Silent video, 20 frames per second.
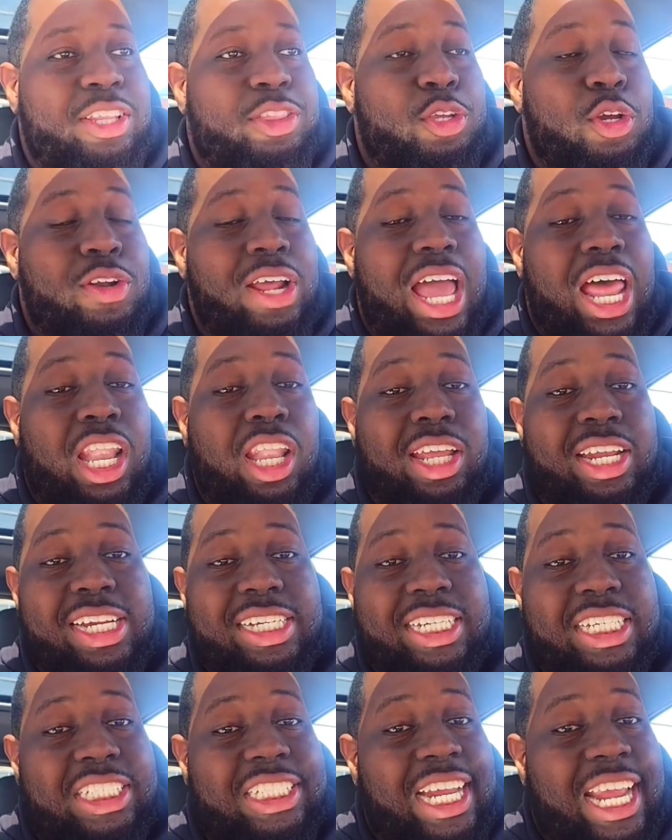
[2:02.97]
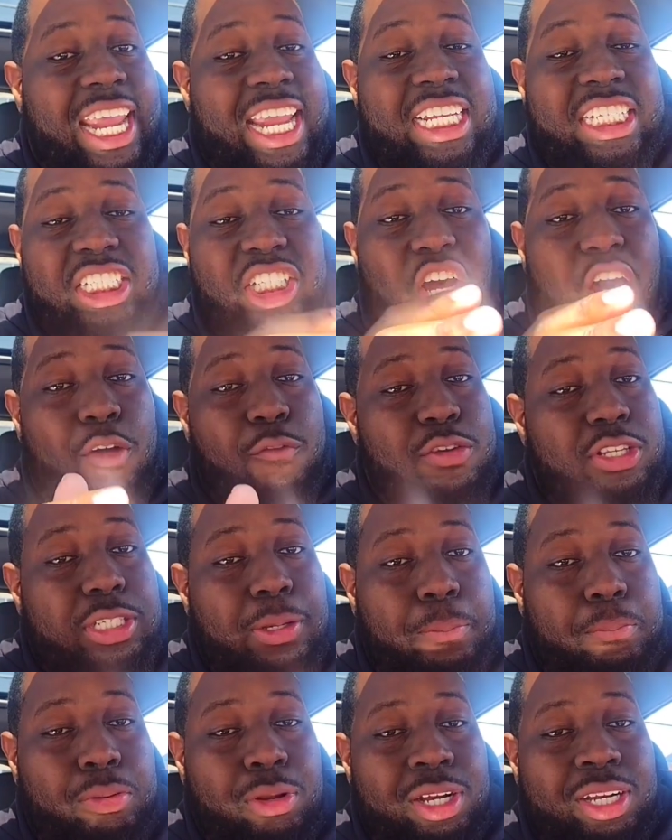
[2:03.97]
they're not looking to change the offense
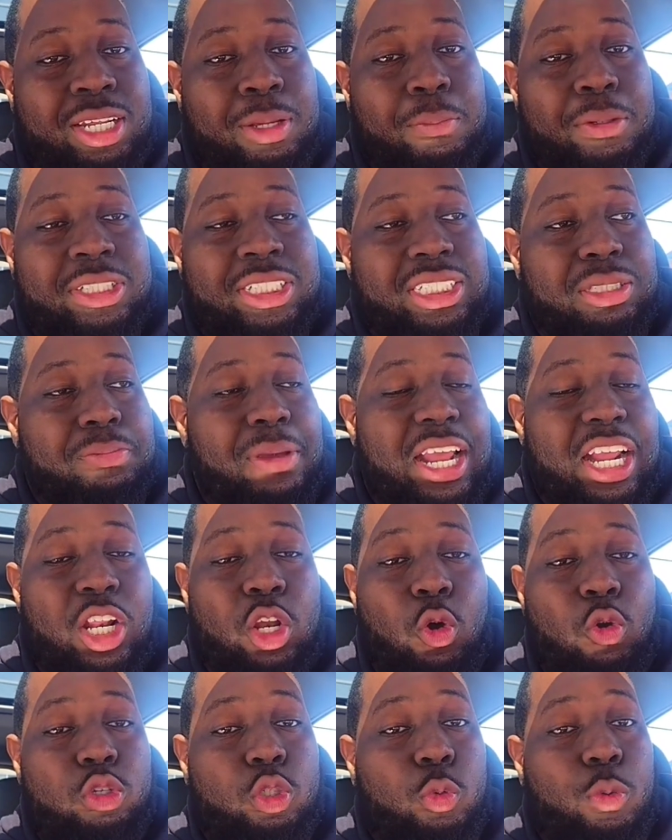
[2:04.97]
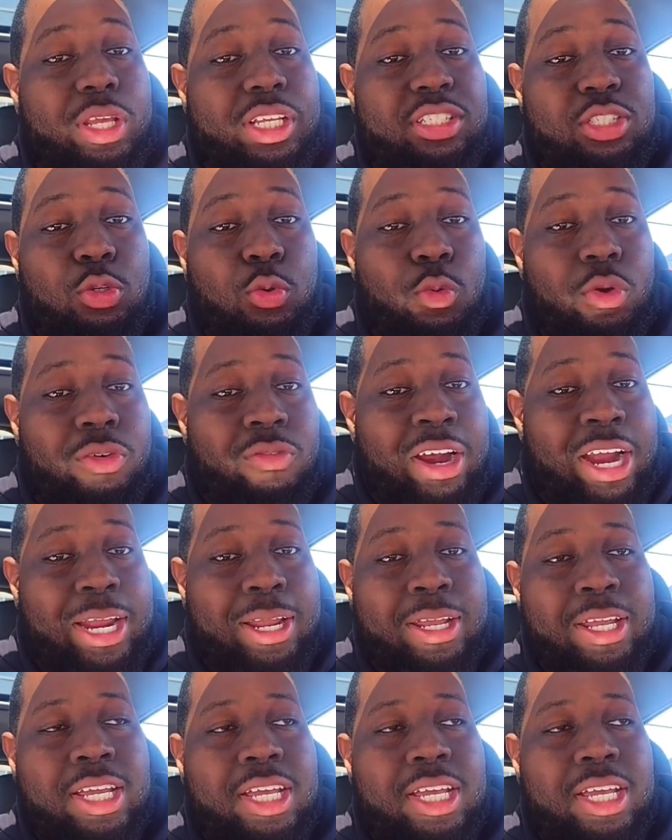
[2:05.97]
completely, but just make little tweaks to it, right?